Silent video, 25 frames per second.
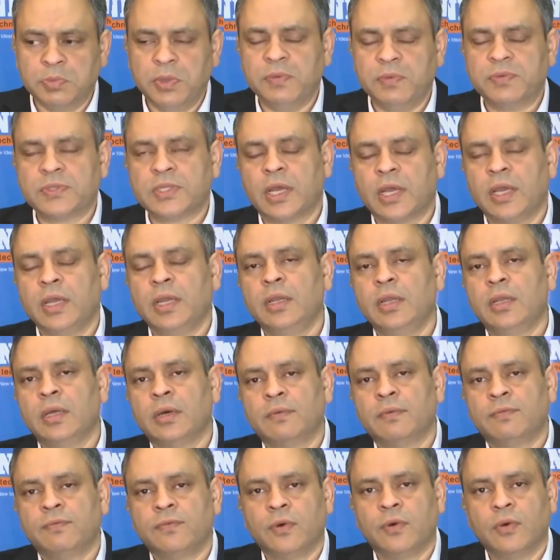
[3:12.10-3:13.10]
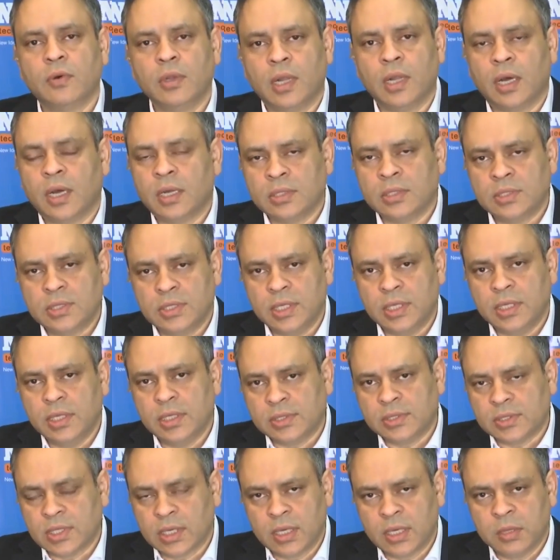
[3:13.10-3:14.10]
So we've signed uh, four large
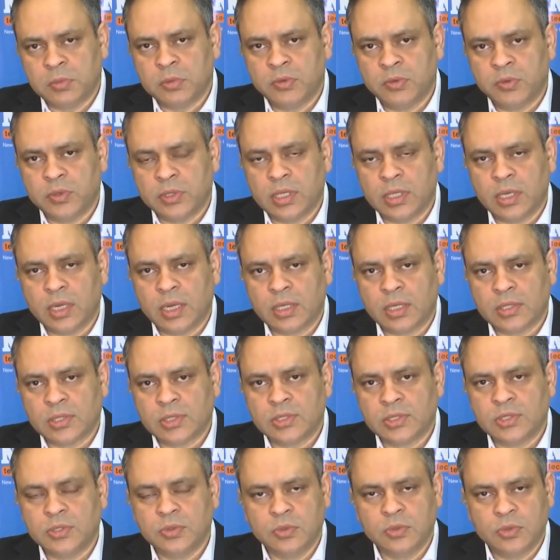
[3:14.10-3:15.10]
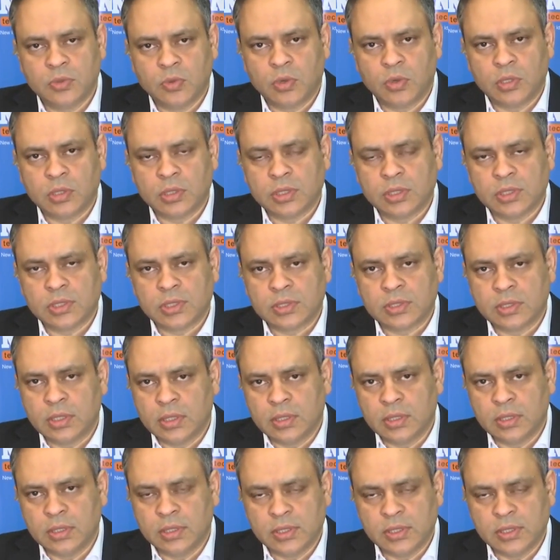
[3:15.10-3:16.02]
deals, Agam, over the last two quarters.